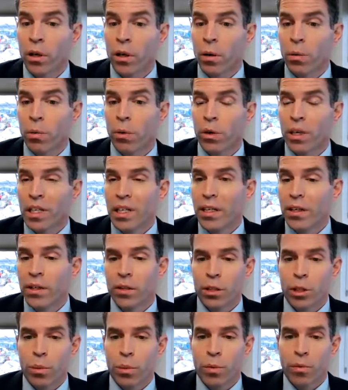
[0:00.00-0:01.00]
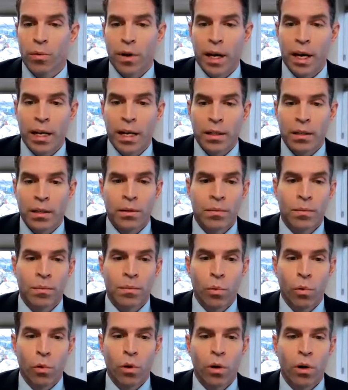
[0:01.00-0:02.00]
we're eager to provide
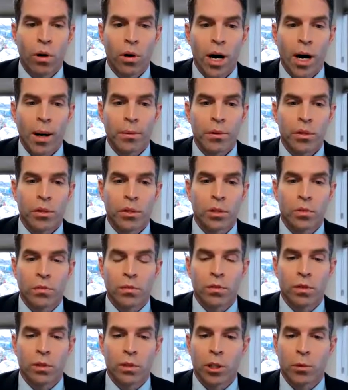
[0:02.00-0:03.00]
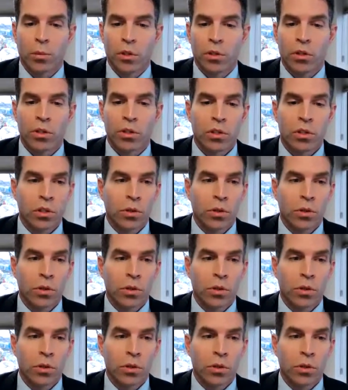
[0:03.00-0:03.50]
more options for commuters